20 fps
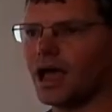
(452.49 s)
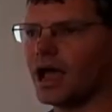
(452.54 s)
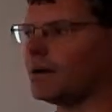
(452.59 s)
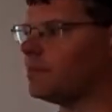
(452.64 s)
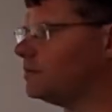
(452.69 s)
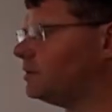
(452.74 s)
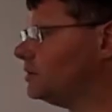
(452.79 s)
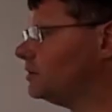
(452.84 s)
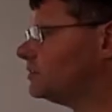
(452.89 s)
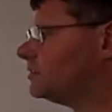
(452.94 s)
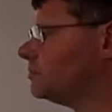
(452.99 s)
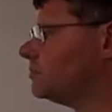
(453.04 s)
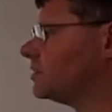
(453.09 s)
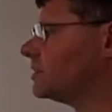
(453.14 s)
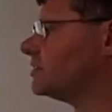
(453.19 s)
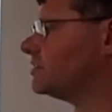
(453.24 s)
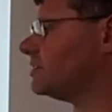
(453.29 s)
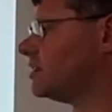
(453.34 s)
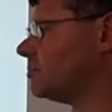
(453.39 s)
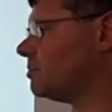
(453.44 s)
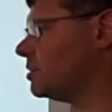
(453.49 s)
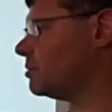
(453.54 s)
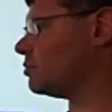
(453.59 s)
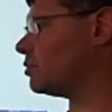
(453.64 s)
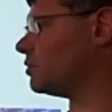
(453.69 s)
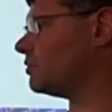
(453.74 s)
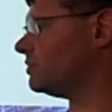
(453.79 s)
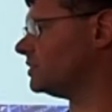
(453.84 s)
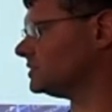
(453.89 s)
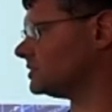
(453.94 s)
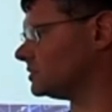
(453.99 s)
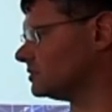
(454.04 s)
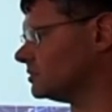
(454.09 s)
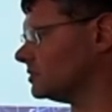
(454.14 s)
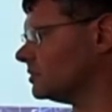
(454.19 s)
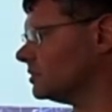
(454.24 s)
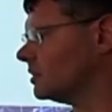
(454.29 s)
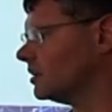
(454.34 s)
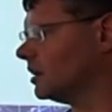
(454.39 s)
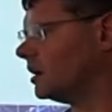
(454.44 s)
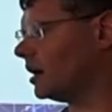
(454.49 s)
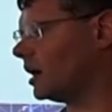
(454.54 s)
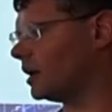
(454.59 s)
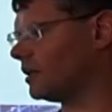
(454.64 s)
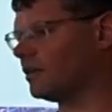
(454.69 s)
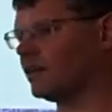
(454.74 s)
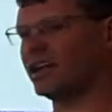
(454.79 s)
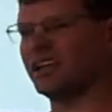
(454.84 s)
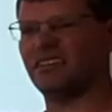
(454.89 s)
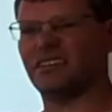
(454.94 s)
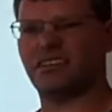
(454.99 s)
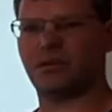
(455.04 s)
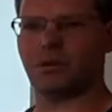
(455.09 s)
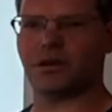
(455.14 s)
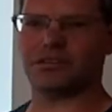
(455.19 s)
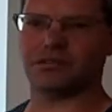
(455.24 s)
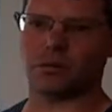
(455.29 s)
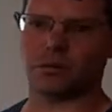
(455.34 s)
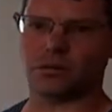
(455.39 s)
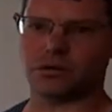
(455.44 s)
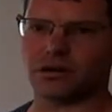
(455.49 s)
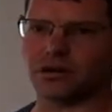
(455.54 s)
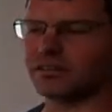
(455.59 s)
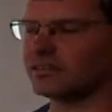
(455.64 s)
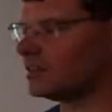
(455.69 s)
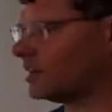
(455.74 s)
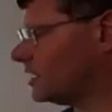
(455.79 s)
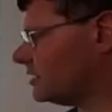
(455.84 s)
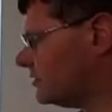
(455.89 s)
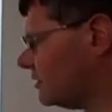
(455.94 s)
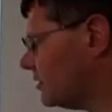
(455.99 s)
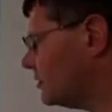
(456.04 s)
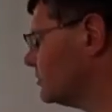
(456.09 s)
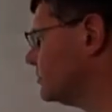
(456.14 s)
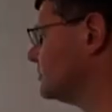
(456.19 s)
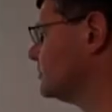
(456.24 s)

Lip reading: and we use them because they're a bit more efficient and are an easier way to organise the data.